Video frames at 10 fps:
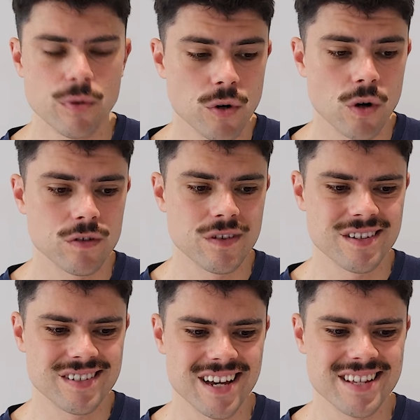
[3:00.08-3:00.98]
Bulldogs, the
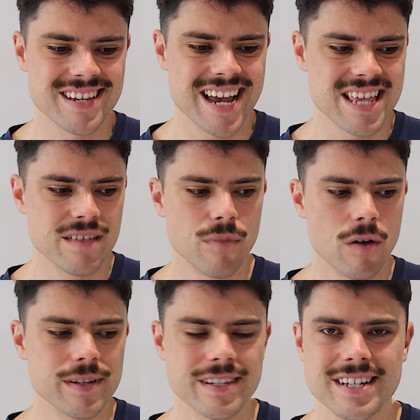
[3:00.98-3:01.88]
Suns, and the
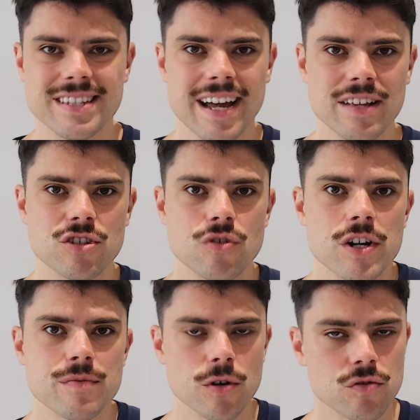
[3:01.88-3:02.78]
Bombers in that
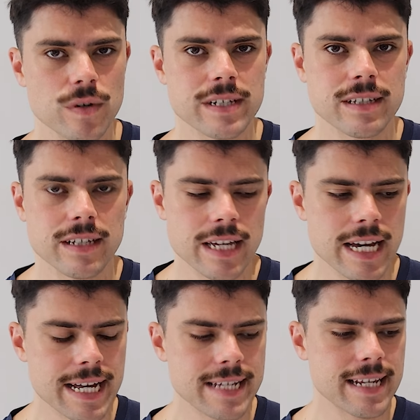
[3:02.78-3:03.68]
stretch, most recently
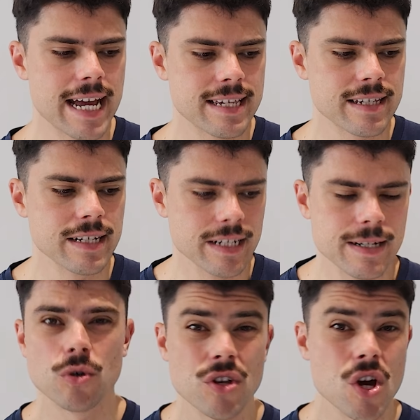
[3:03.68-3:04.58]
against Essendon.
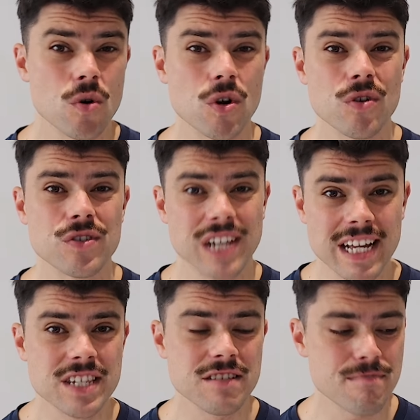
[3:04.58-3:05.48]
Could the Gold Coast
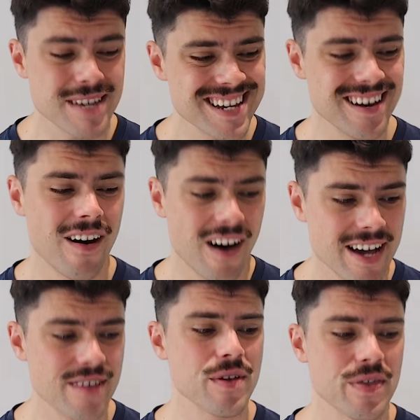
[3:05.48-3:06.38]
Suns be
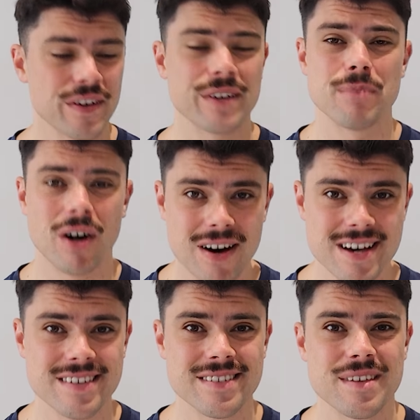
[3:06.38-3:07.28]
higher than the
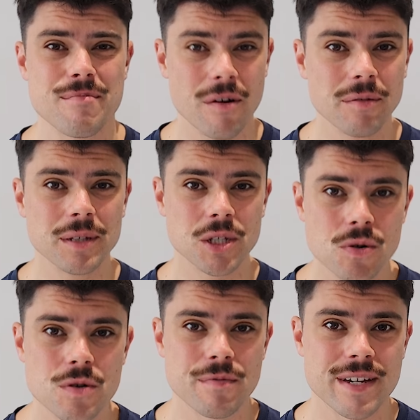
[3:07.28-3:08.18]
Pies? They probably
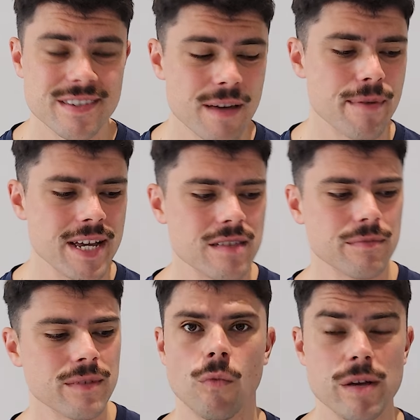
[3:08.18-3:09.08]
could because they beat
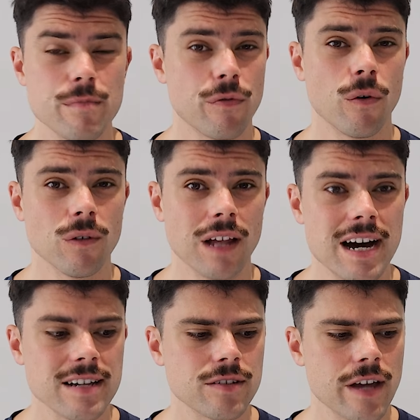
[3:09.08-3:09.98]
them week before
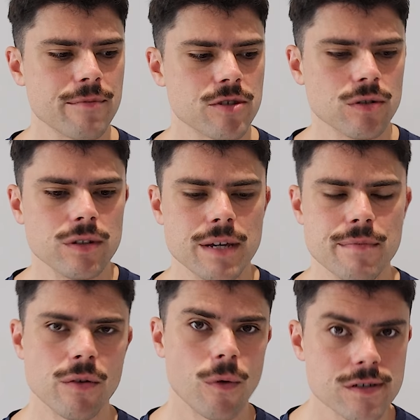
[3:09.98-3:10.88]
last, absolutely,
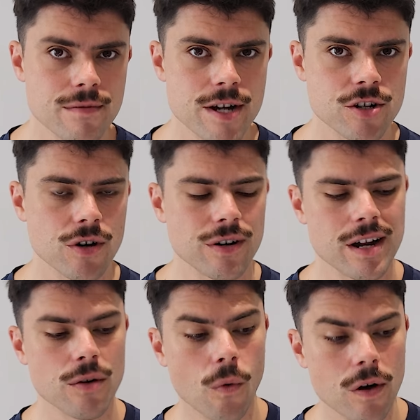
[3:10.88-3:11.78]
but it was at Metricon
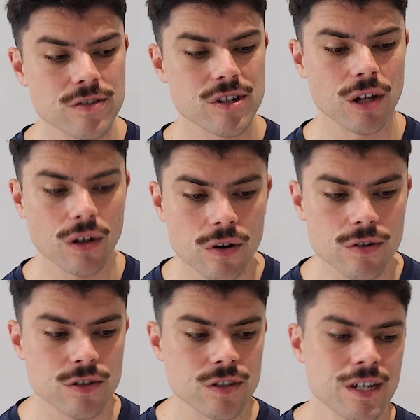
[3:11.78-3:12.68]
and it was
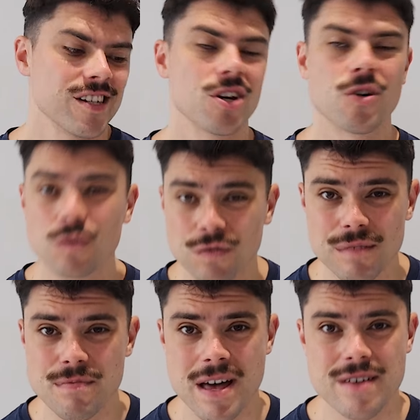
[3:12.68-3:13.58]
close. You could
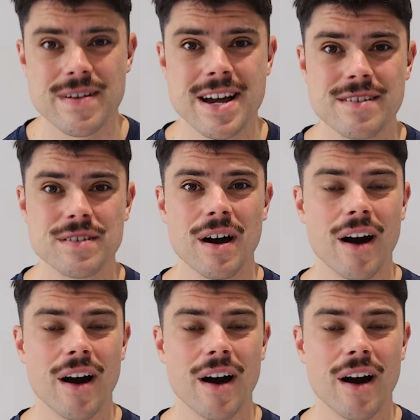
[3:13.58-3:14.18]
flip that around.